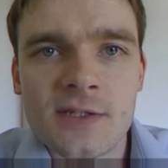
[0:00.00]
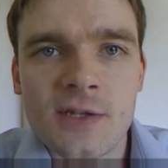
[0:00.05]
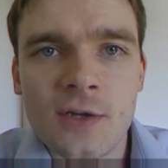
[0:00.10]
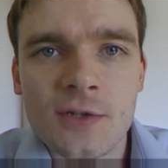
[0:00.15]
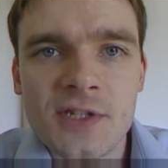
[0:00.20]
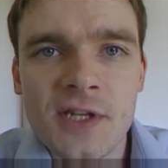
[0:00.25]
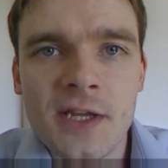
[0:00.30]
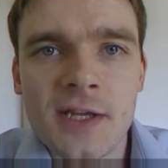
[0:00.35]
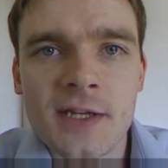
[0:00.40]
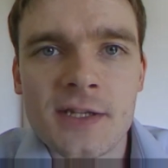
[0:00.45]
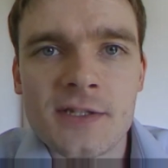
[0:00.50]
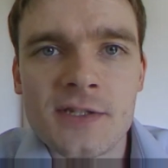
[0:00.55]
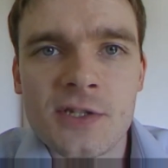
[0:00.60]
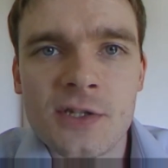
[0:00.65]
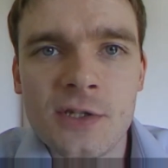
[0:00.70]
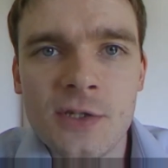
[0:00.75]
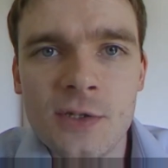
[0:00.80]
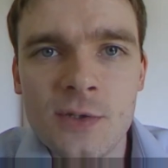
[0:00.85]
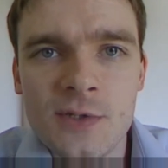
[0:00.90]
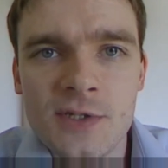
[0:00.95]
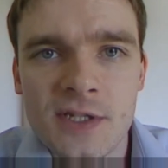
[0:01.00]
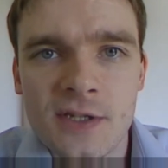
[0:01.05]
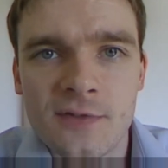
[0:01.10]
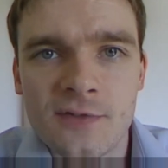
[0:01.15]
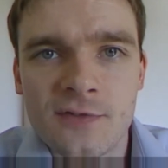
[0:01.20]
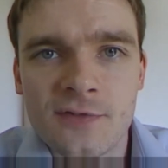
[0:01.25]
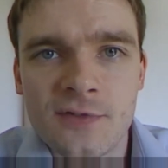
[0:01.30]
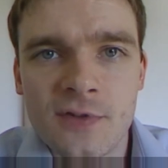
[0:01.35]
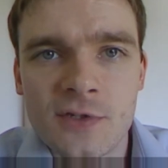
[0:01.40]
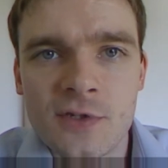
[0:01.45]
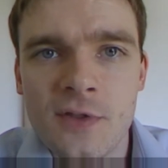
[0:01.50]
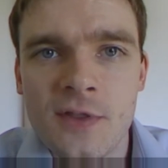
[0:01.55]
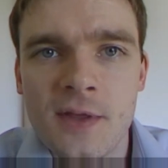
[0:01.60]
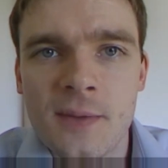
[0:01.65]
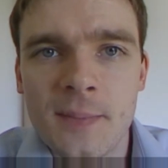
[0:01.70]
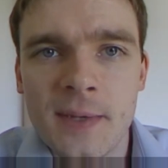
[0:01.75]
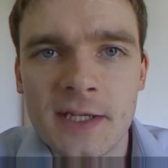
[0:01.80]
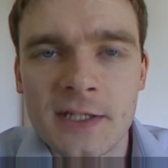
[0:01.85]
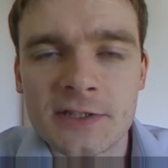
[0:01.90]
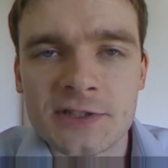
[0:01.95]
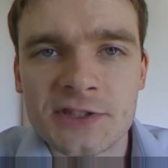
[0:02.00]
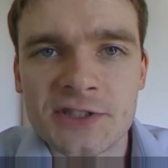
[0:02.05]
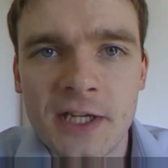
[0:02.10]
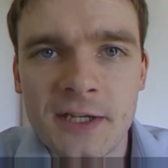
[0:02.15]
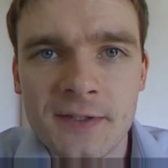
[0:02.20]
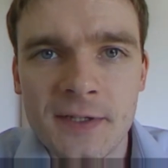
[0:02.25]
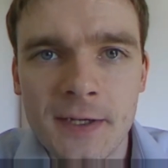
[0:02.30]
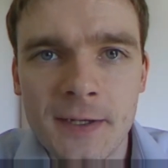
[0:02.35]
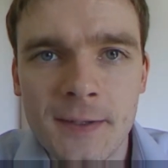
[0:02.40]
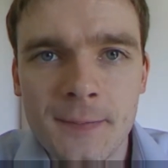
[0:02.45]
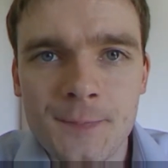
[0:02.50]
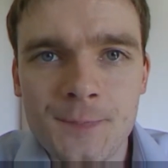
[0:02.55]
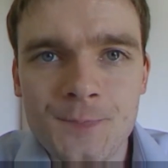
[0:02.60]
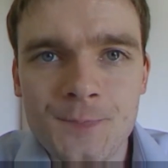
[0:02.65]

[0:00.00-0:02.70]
not exclusive to the male gender.